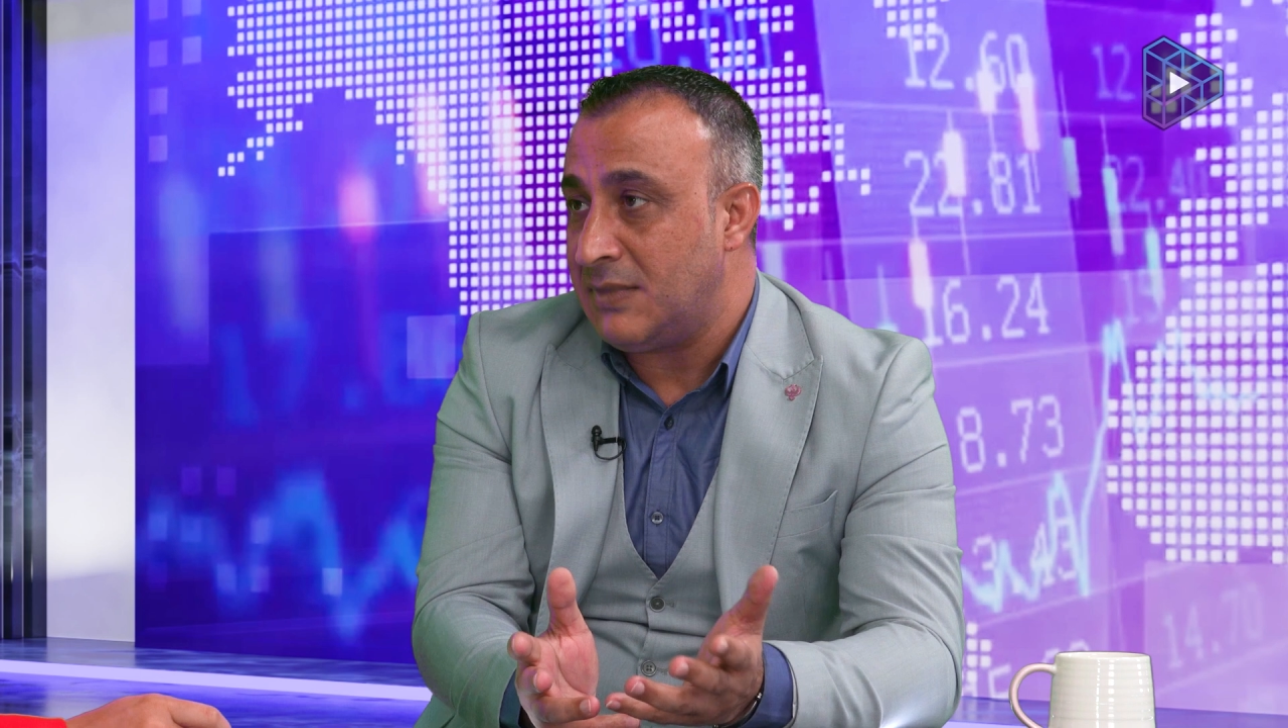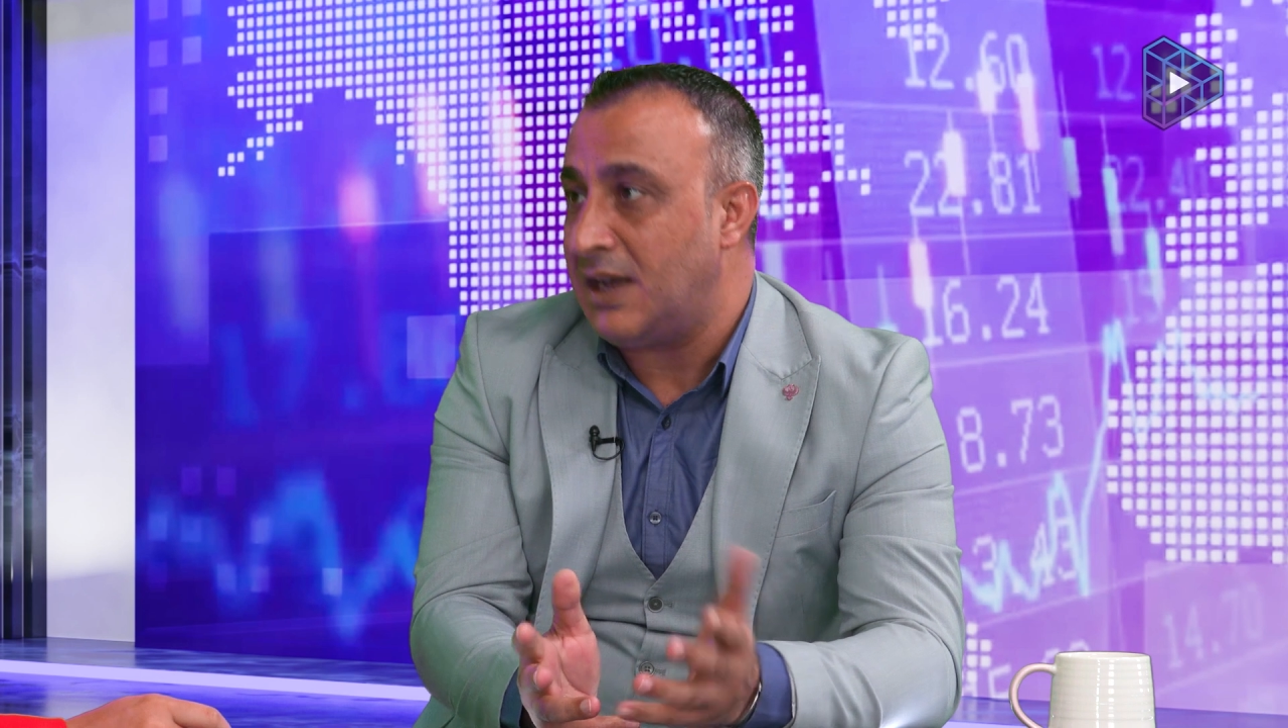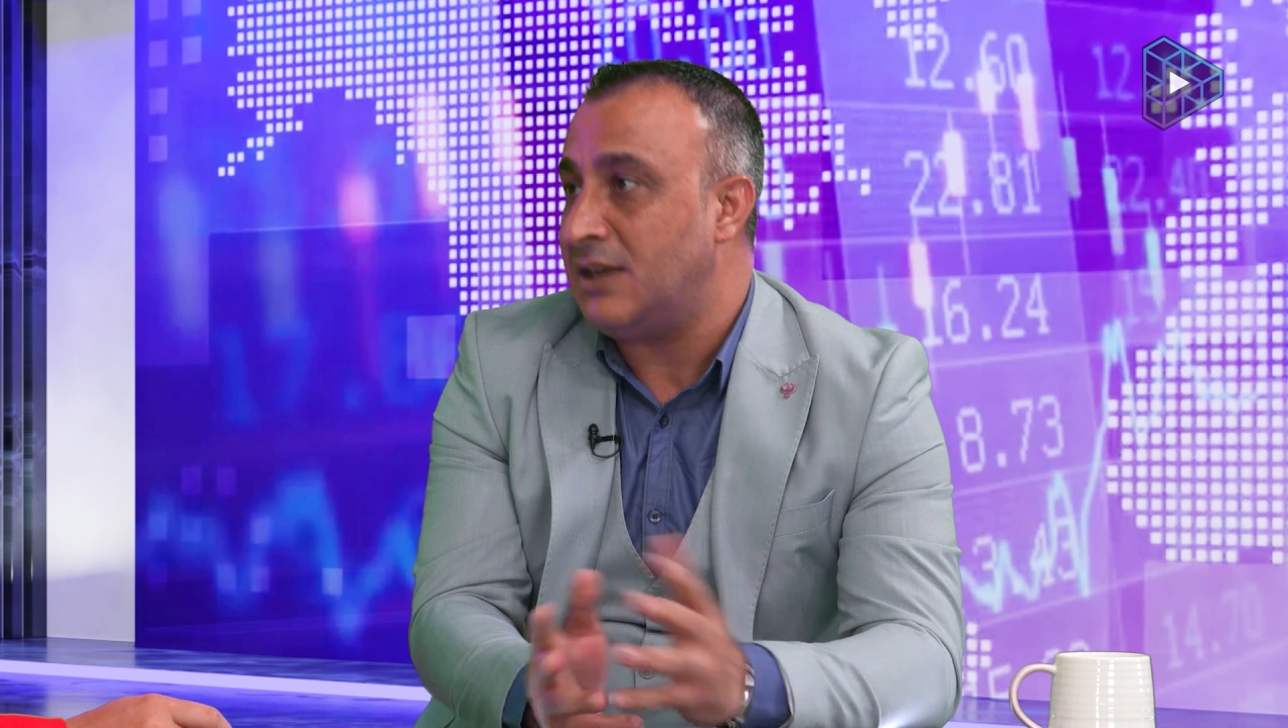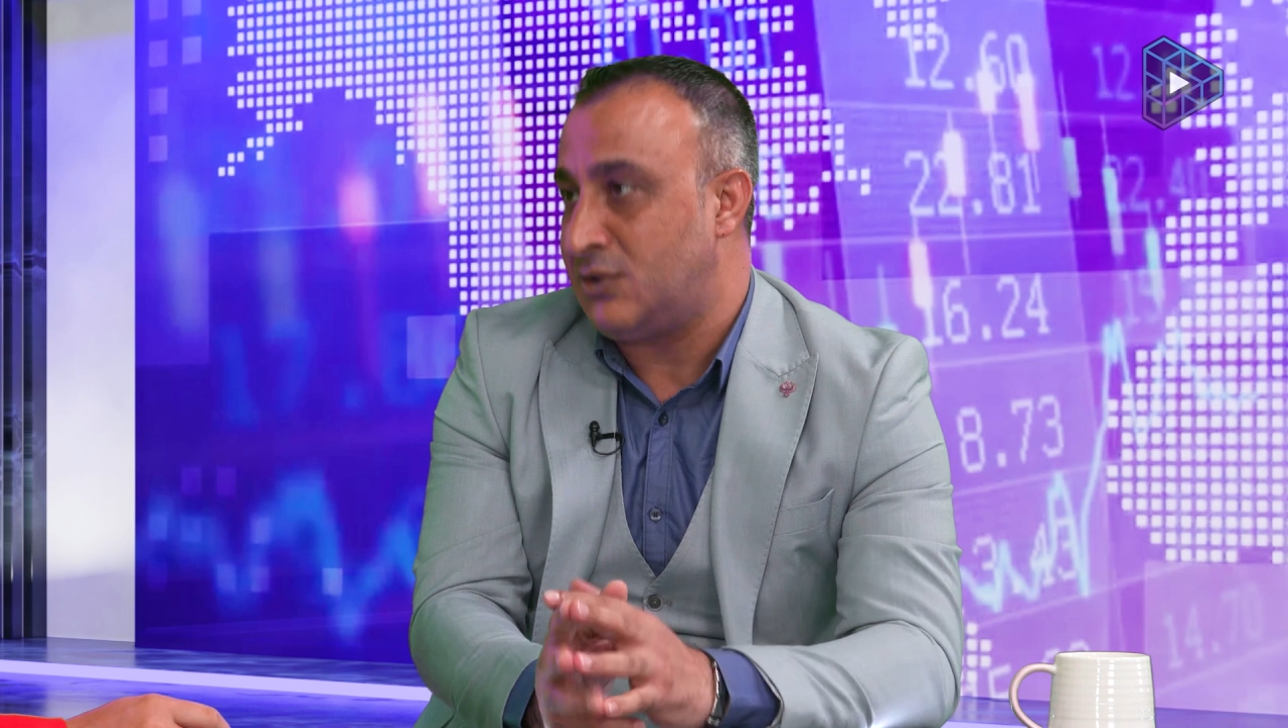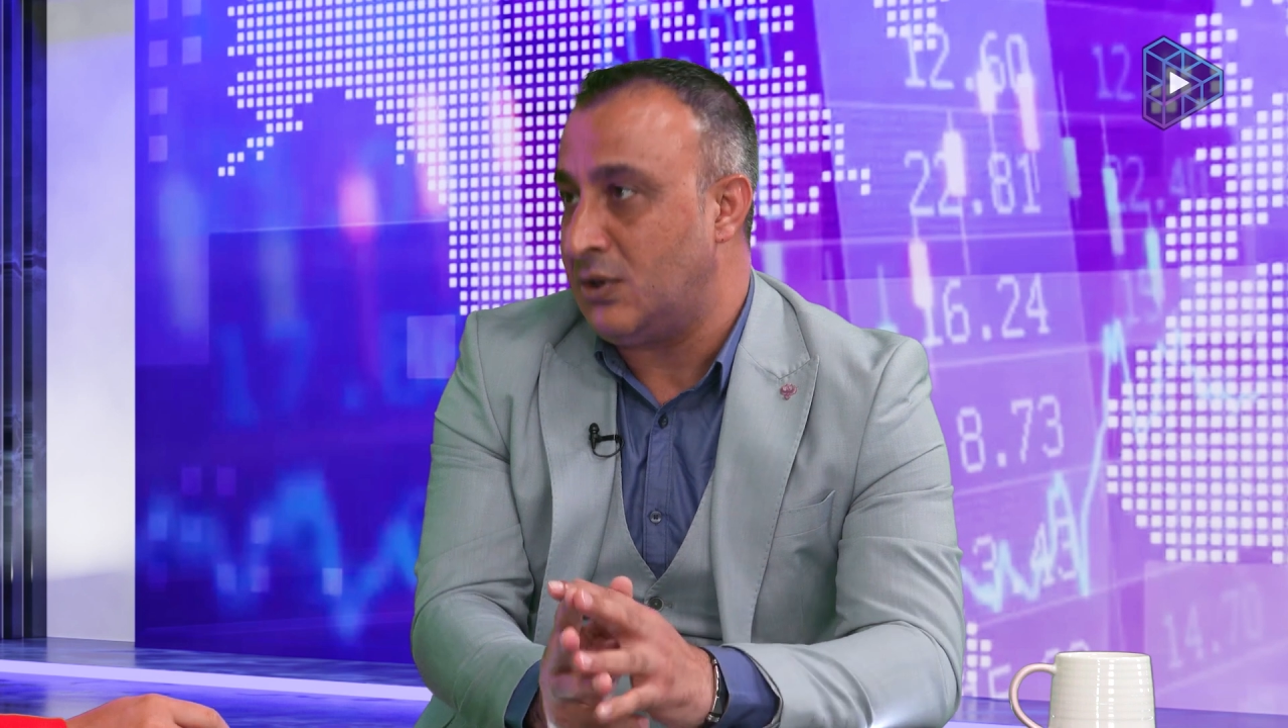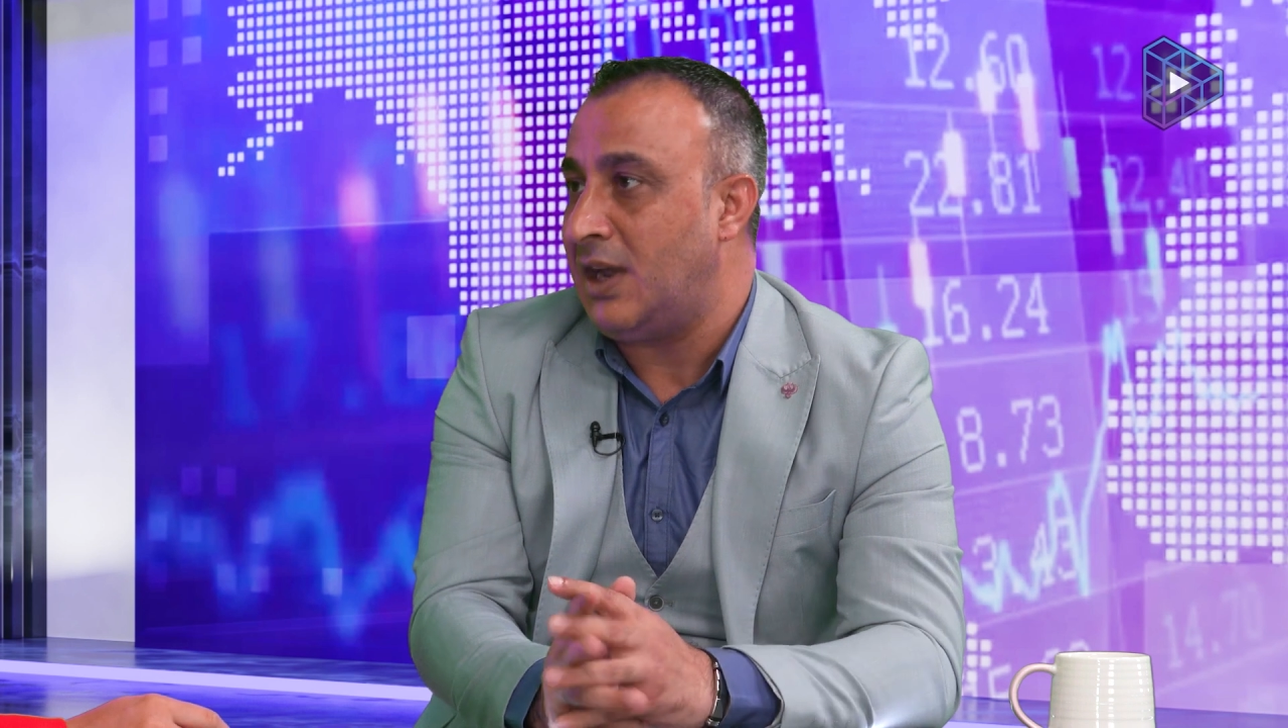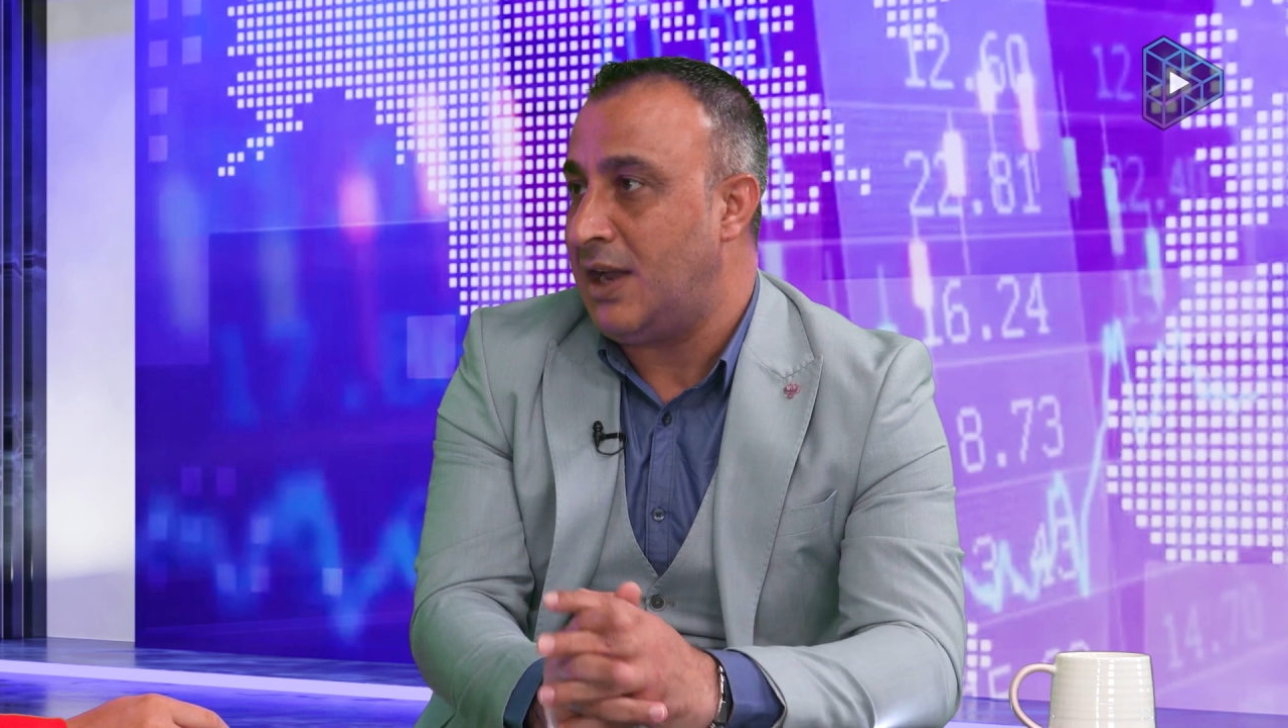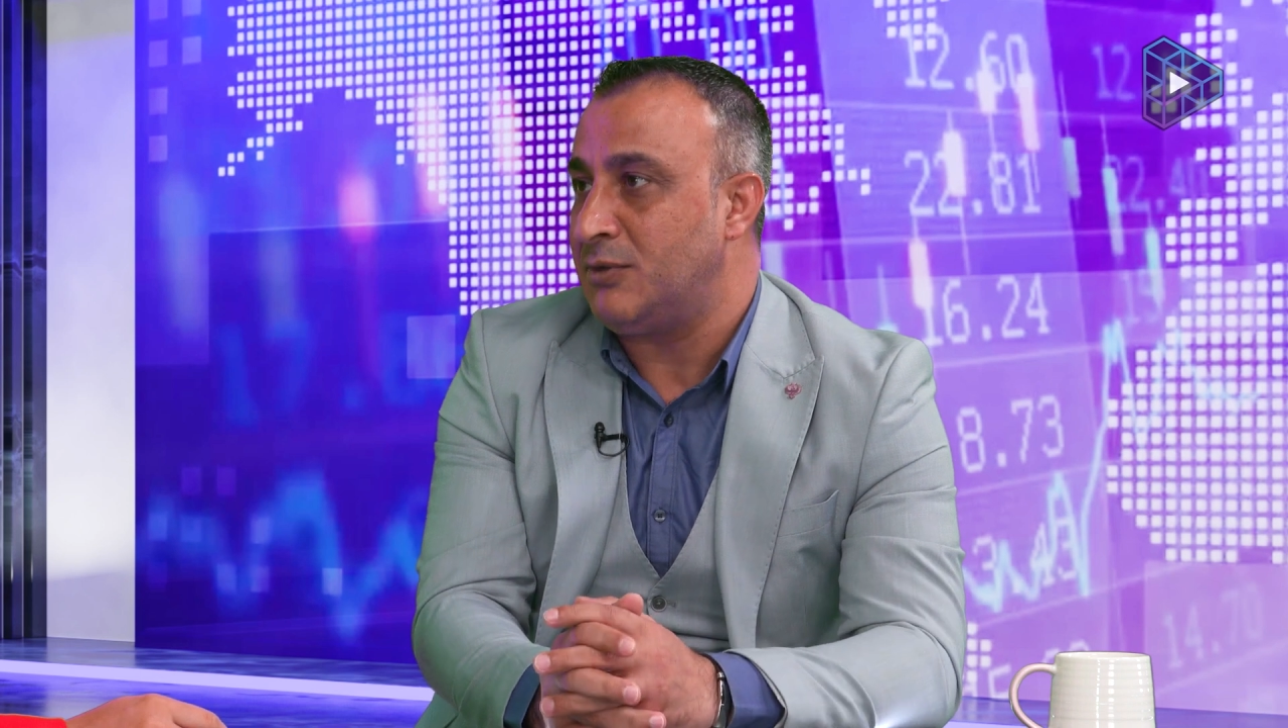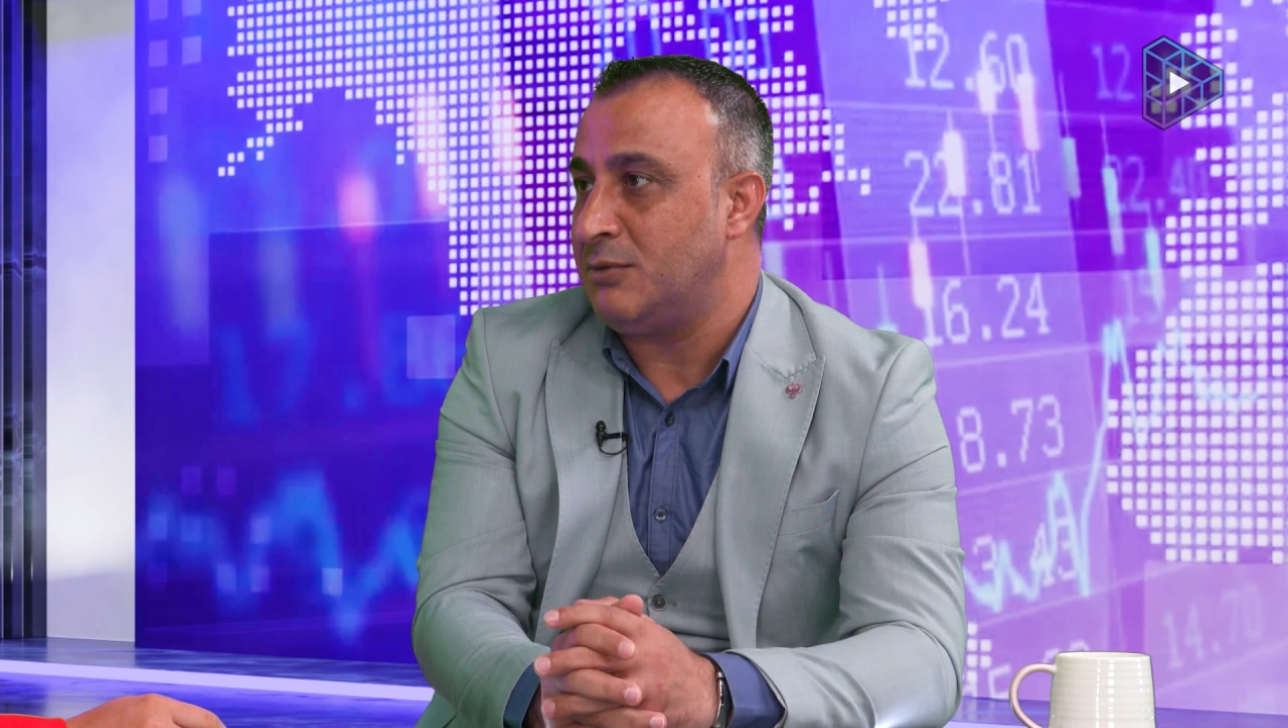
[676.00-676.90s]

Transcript: So I have